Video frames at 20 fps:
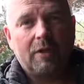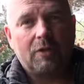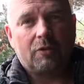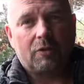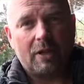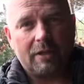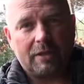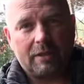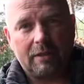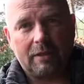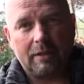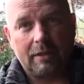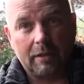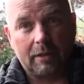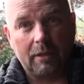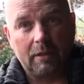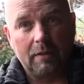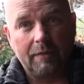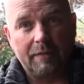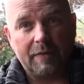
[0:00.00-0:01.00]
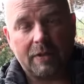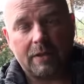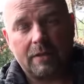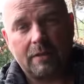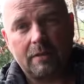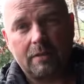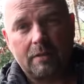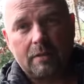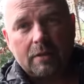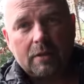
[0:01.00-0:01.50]
interested in the
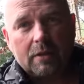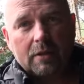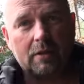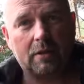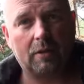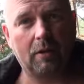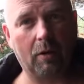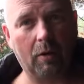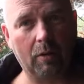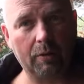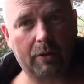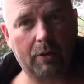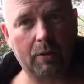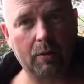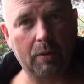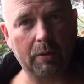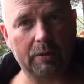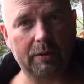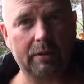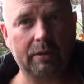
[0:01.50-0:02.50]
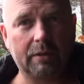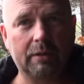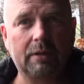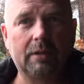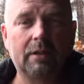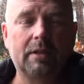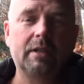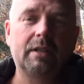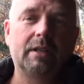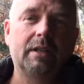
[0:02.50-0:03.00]
gloves or the coat,
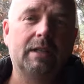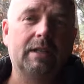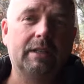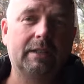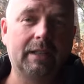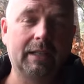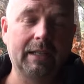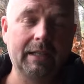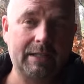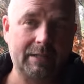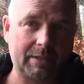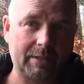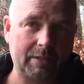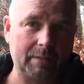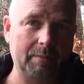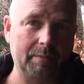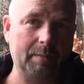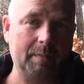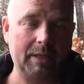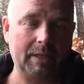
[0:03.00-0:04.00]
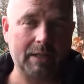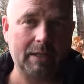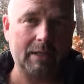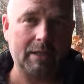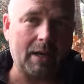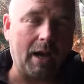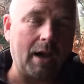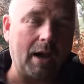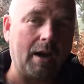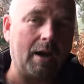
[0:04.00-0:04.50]
the links to them
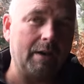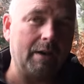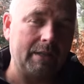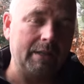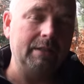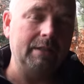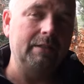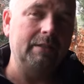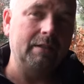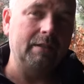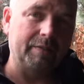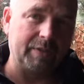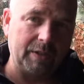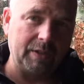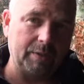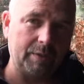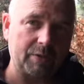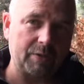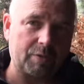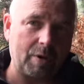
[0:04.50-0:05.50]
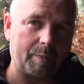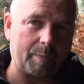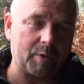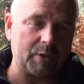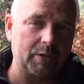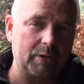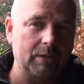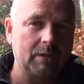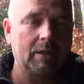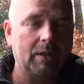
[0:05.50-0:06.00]
are in the video
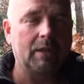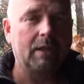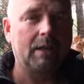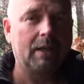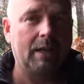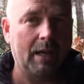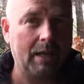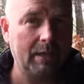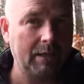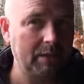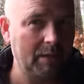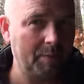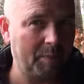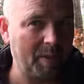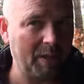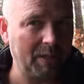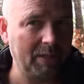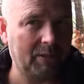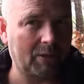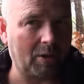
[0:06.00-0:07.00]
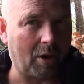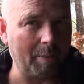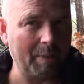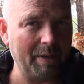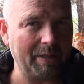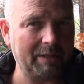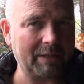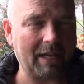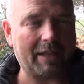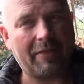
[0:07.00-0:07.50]
description and in the pinned
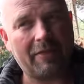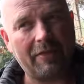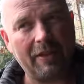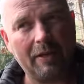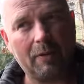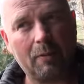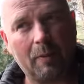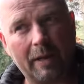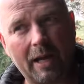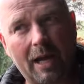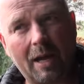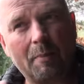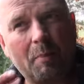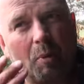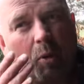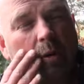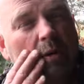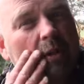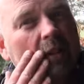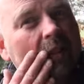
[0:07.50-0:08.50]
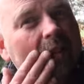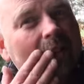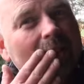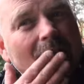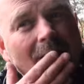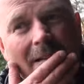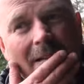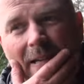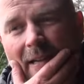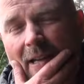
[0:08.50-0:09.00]
comment. I think when I bought it,
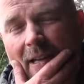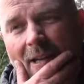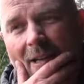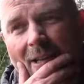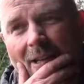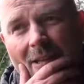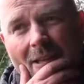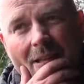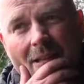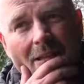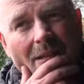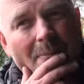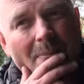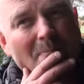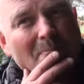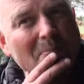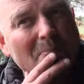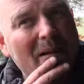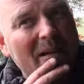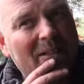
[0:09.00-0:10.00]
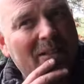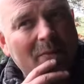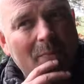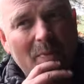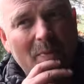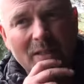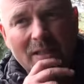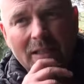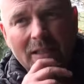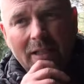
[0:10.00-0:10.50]
there might have
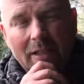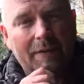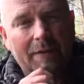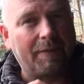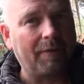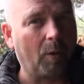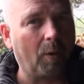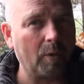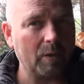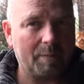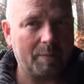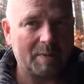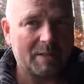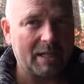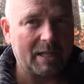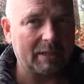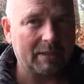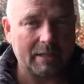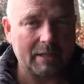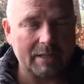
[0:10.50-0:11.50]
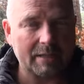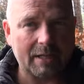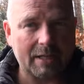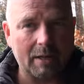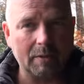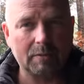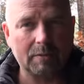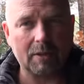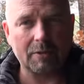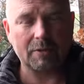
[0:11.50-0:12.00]
been like a 40%
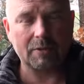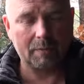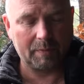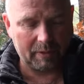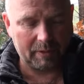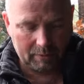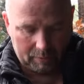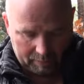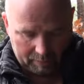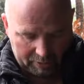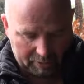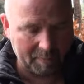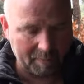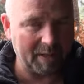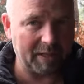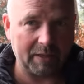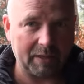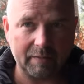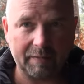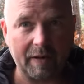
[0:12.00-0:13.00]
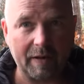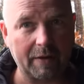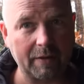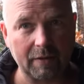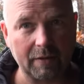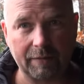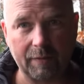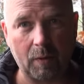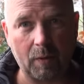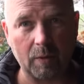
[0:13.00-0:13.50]
discount or something, which made it very
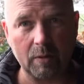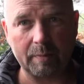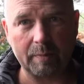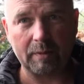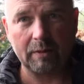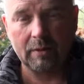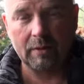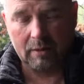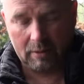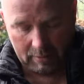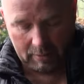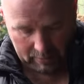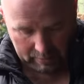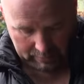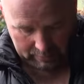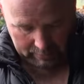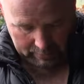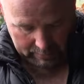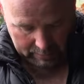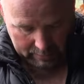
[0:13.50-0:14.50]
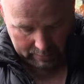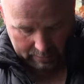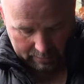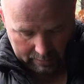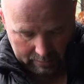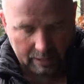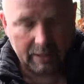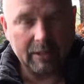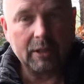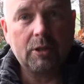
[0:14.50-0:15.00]
affordable
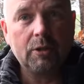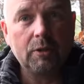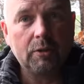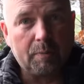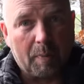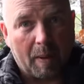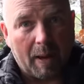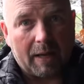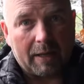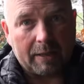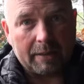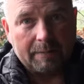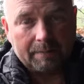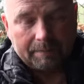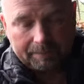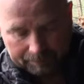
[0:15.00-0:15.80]
uh, and a good buy.